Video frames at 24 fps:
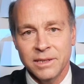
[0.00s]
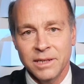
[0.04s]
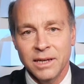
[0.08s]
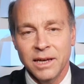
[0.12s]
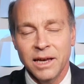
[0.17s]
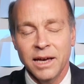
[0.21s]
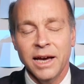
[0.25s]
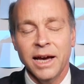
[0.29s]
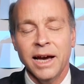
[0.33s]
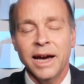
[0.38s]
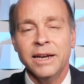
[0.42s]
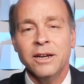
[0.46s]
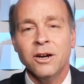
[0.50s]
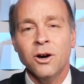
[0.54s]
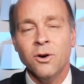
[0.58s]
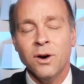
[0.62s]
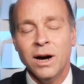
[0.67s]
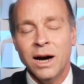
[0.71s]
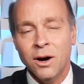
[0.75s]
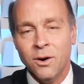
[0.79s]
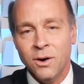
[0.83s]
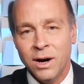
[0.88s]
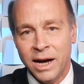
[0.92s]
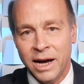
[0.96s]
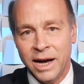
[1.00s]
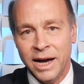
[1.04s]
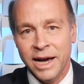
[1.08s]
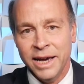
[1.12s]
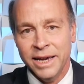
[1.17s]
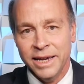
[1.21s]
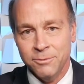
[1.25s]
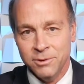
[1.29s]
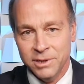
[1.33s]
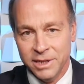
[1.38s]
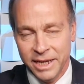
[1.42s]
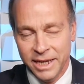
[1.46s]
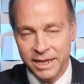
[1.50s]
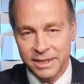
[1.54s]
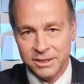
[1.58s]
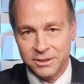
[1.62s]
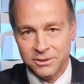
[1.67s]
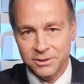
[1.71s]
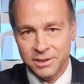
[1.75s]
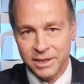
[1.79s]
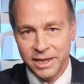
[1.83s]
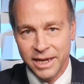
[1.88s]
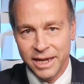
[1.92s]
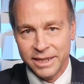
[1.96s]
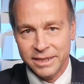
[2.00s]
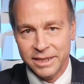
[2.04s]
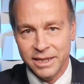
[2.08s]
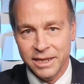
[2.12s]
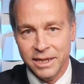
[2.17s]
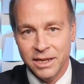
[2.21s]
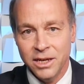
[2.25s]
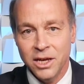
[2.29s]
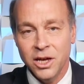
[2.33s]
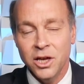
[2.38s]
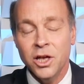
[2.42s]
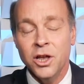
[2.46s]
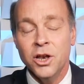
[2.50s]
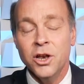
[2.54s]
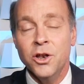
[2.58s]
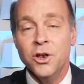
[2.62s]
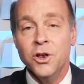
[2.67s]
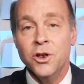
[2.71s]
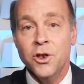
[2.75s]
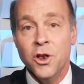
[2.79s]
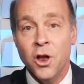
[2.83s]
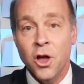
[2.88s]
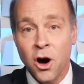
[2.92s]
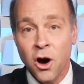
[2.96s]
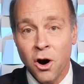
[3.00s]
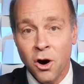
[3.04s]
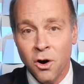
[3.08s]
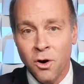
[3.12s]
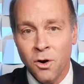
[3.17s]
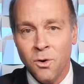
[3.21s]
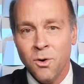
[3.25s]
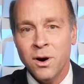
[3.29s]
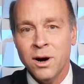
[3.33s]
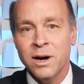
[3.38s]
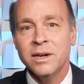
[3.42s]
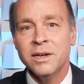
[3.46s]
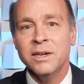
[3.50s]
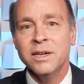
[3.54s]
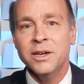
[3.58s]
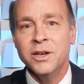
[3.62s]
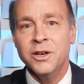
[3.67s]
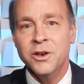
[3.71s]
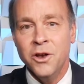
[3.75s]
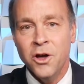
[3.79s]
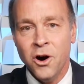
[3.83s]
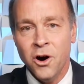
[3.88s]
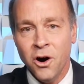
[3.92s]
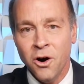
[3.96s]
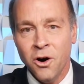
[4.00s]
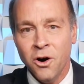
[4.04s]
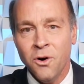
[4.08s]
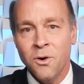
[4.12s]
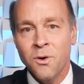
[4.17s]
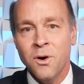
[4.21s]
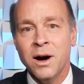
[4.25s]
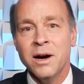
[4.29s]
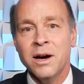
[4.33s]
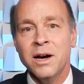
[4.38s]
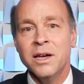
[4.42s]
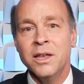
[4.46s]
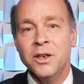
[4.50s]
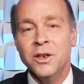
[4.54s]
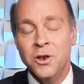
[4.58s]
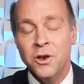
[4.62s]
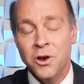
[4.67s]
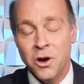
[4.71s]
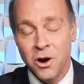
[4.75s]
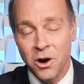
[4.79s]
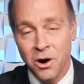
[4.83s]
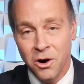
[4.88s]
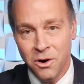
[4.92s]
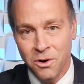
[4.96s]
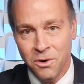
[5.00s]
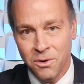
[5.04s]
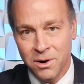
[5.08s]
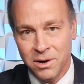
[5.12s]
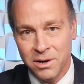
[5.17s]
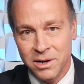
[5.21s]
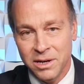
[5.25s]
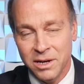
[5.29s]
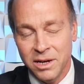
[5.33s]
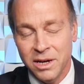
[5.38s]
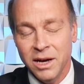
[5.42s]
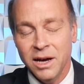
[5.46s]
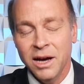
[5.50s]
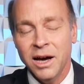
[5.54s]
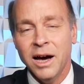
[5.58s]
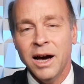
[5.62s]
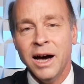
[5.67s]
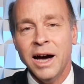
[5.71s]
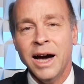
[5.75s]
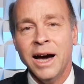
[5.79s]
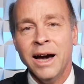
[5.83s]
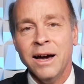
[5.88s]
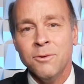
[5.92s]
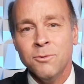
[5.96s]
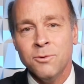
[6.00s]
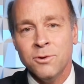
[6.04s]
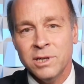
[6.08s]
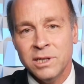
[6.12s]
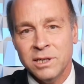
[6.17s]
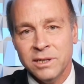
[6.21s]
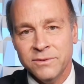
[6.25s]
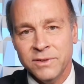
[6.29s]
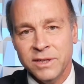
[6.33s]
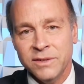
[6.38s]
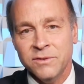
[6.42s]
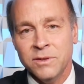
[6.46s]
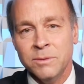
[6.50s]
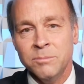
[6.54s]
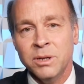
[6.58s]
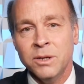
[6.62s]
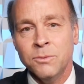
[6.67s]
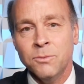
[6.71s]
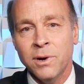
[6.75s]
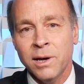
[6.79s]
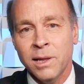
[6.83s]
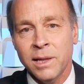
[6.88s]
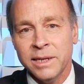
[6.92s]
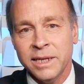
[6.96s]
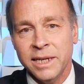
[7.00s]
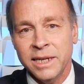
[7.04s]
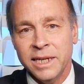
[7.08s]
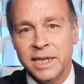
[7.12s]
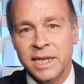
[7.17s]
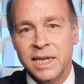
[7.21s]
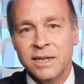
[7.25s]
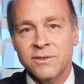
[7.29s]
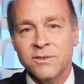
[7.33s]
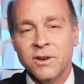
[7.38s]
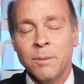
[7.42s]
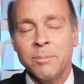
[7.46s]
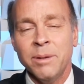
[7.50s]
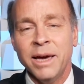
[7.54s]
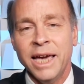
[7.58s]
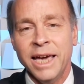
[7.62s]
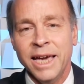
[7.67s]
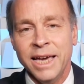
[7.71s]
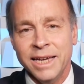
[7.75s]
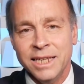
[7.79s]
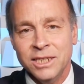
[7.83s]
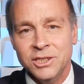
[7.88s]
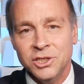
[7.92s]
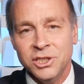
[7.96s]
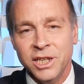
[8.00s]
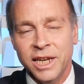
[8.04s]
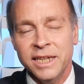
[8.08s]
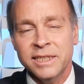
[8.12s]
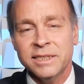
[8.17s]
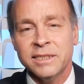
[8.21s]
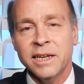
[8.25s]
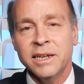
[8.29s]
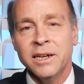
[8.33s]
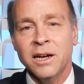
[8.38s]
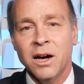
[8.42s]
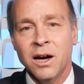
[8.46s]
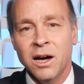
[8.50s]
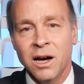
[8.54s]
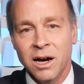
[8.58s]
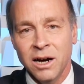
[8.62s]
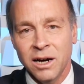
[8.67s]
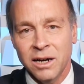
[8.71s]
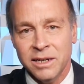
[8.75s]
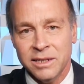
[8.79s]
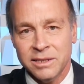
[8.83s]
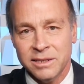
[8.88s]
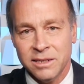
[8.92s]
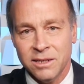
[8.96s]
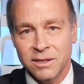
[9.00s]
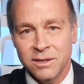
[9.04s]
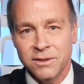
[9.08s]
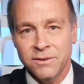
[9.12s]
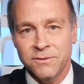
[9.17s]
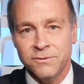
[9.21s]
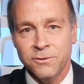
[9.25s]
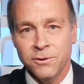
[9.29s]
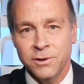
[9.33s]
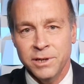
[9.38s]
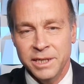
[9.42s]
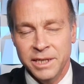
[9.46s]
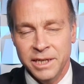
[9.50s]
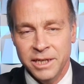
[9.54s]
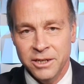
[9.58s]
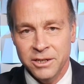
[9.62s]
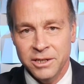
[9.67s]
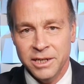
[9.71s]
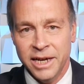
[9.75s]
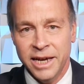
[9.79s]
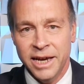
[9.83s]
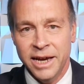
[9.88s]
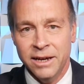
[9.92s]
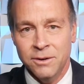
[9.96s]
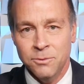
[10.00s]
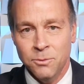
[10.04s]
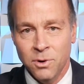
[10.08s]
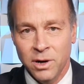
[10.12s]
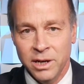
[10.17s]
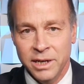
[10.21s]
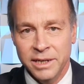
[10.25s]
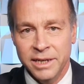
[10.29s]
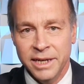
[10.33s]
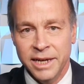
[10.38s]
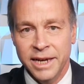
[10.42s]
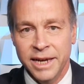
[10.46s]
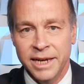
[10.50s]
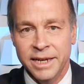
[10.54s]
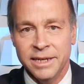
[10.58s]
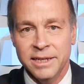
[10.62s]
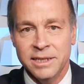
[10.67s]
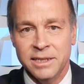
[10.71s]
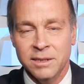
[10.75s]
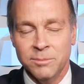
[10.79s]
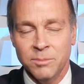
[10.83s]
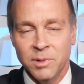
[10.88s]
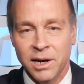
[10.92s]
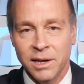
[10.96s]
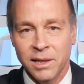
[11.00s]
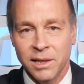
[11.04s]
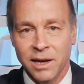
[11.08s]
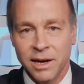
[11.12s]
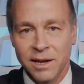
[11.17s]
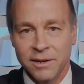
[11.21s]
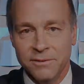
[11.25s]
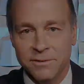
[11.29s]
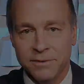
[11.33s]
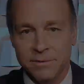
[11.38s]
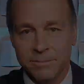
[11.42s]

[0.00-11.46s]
I know how I would answer that. No, no, no. I wouldn't have even been willing to give up handshakes and hugs for a year to add 1 day to my life.